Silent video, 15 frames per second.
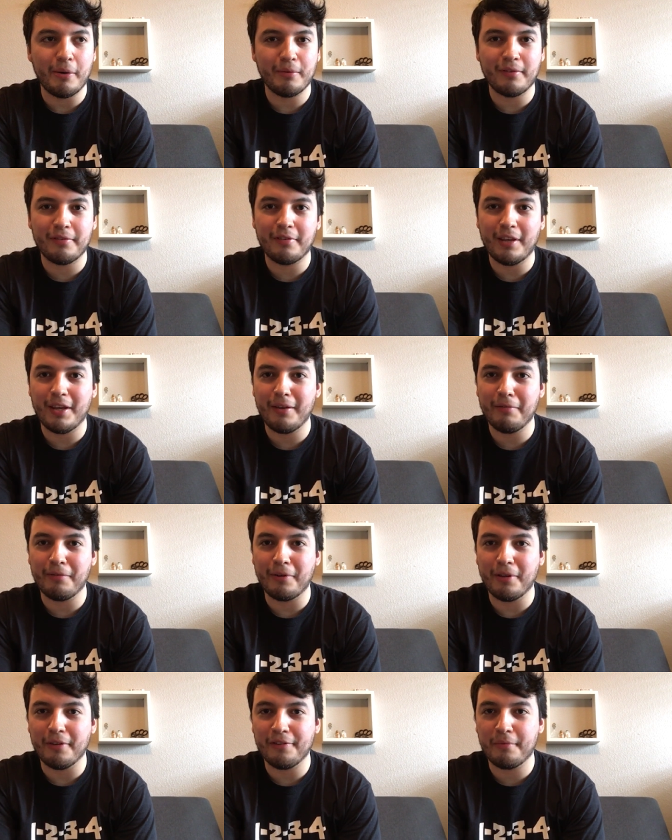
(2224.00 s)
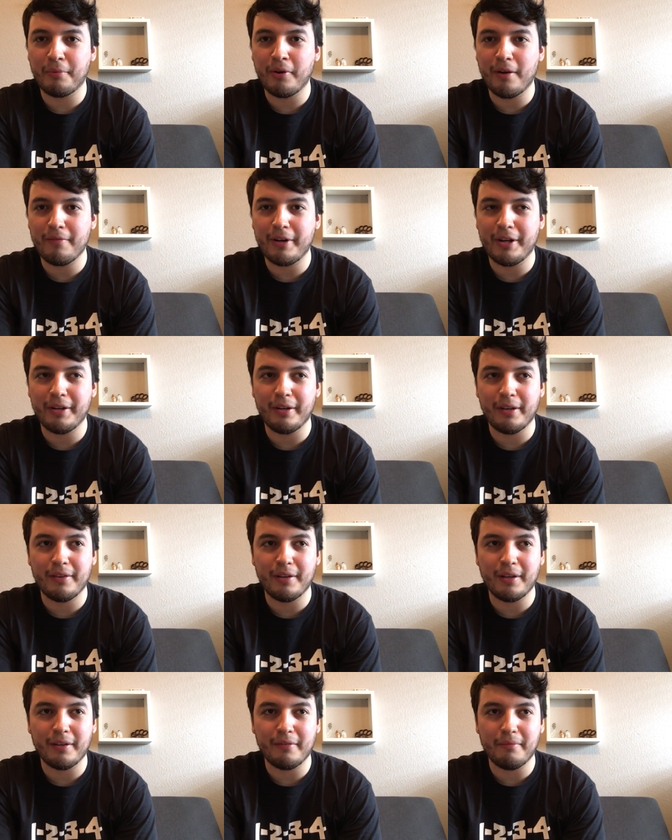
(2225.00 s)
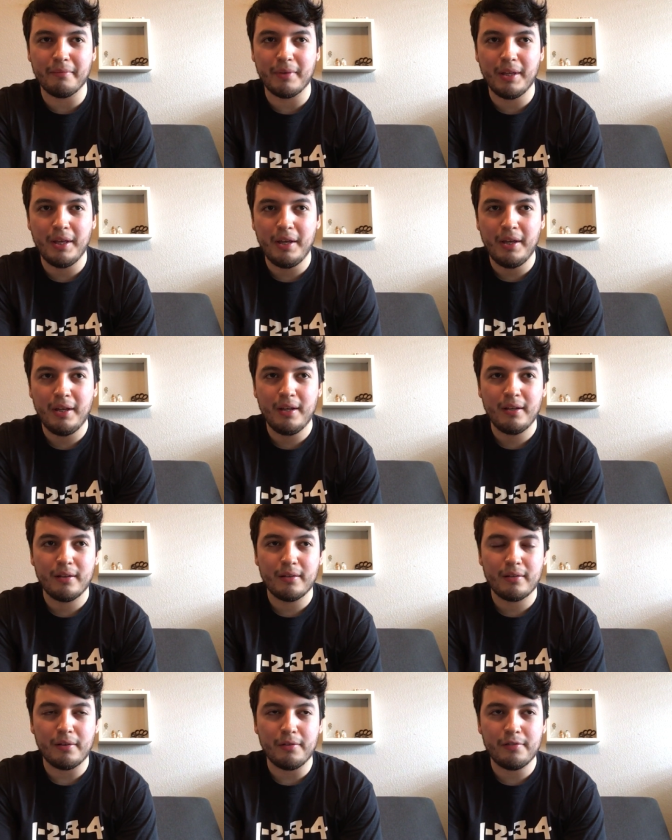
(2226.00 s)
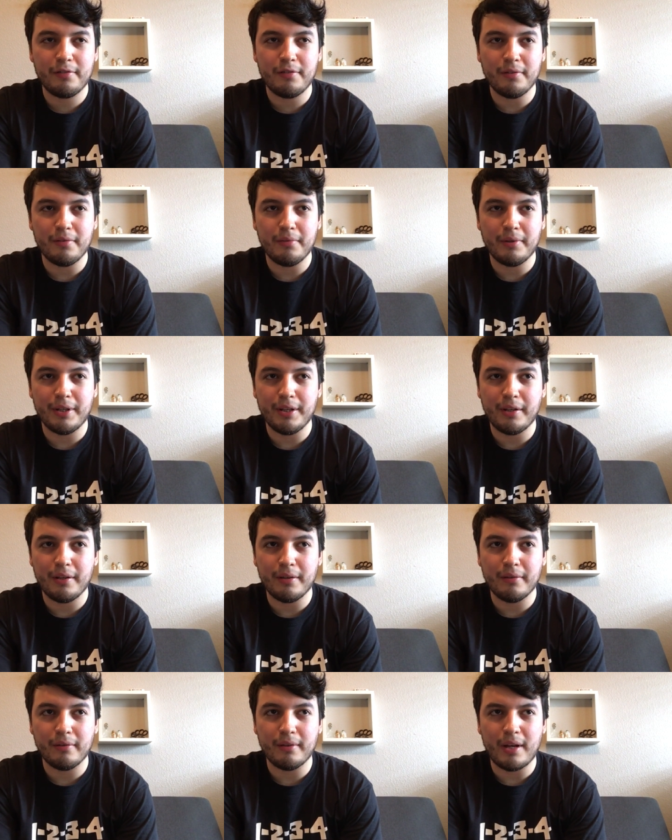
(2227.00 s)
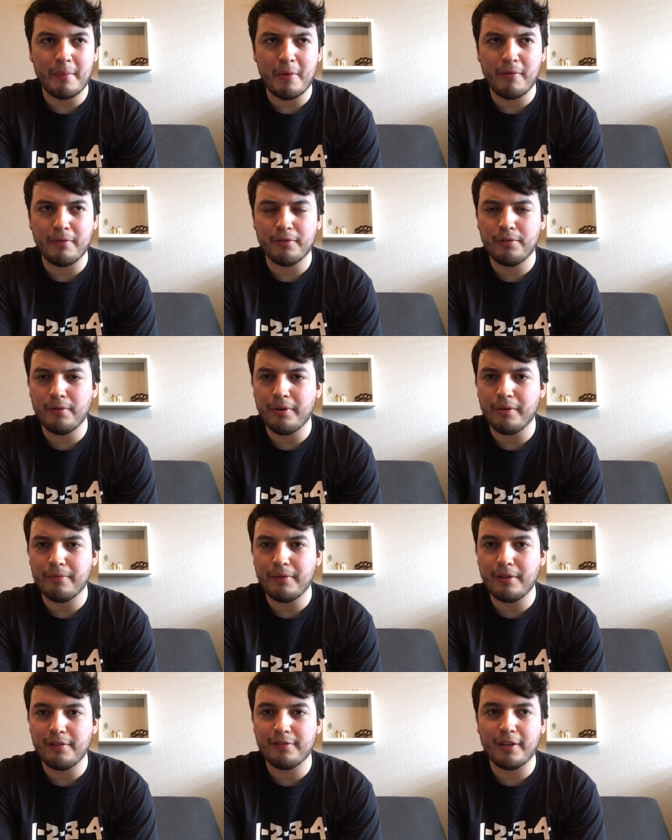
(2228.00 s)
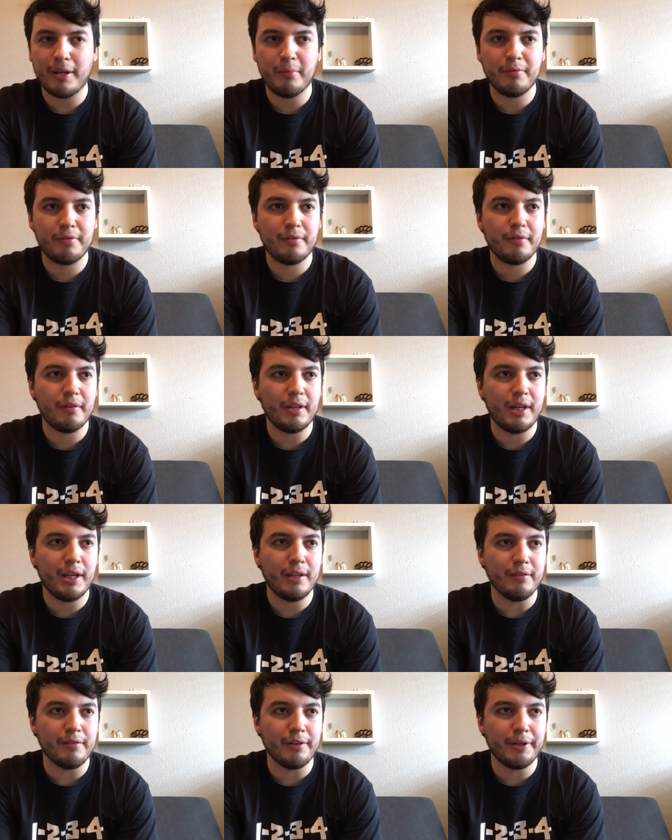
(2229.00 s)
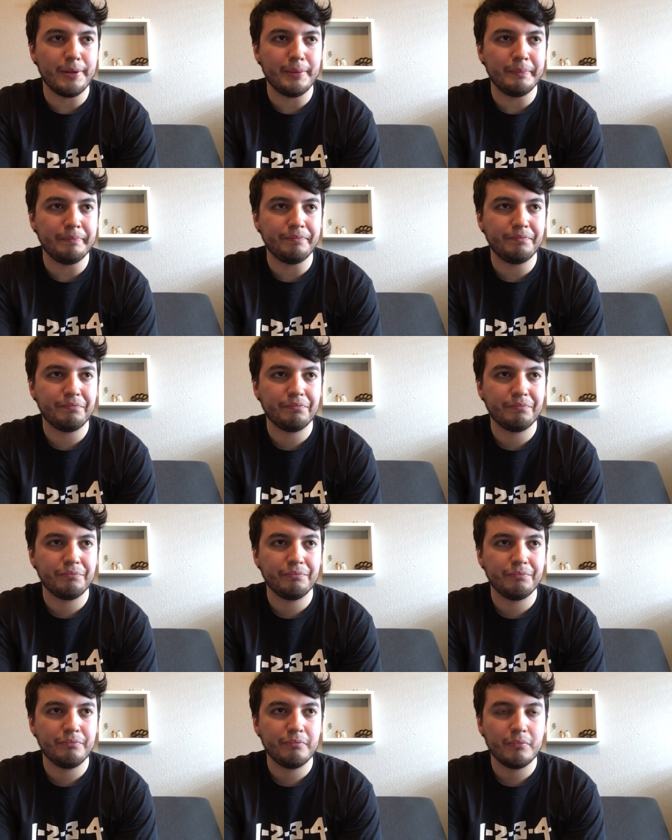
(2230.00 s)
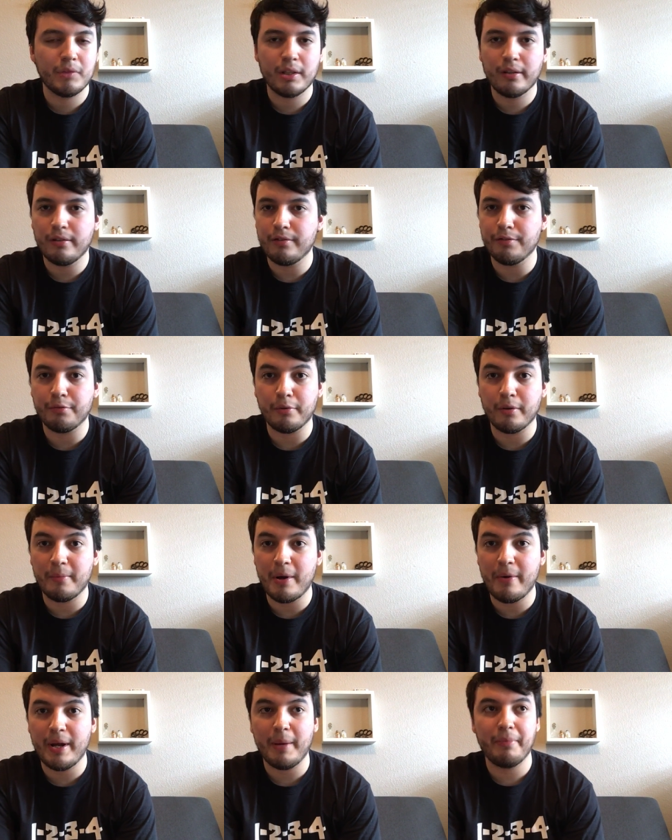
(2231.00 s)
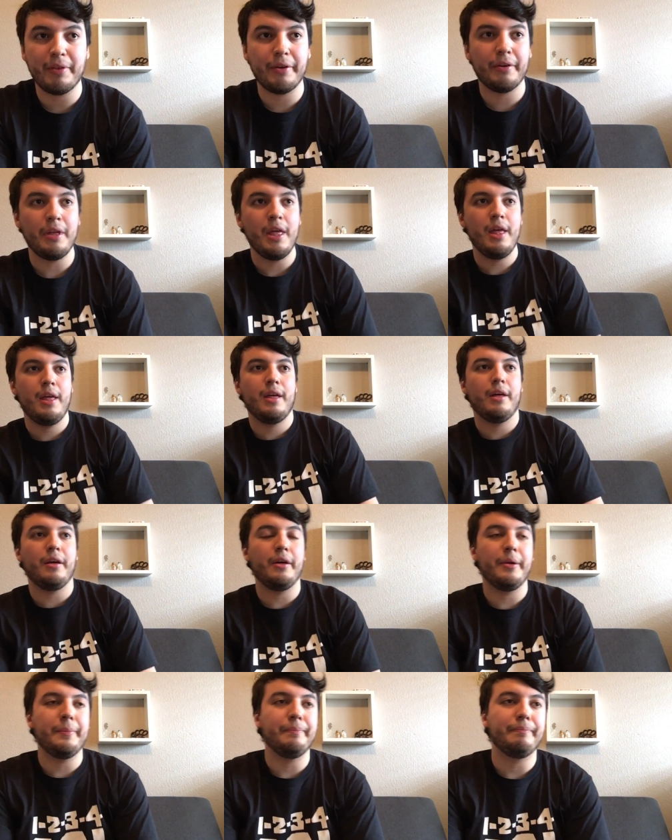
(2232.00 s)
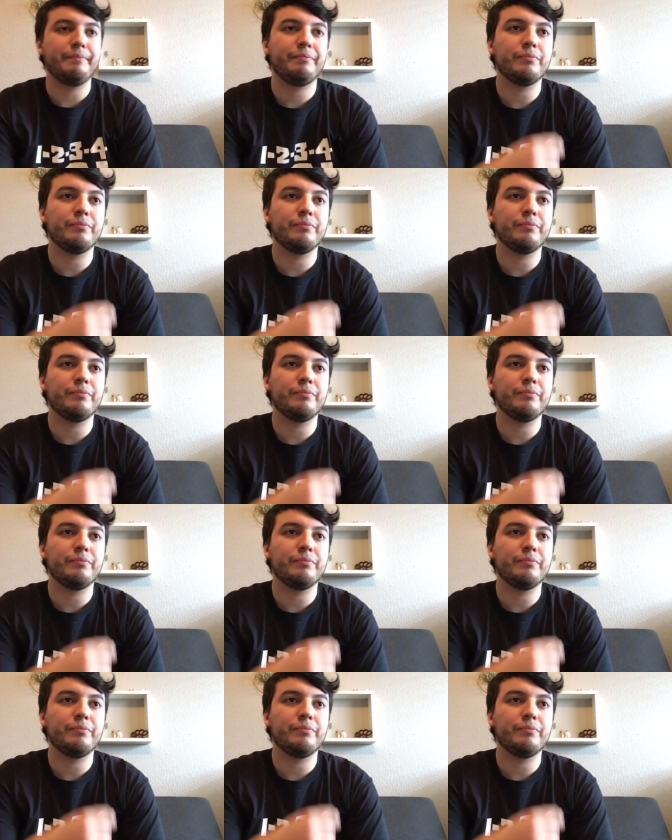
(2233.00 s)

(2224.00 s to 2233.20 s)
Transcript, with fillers: know what to say for all the support I've gotten. I think I'm close to, uh, I'm over 250 subs and um, just working my way up there. Um,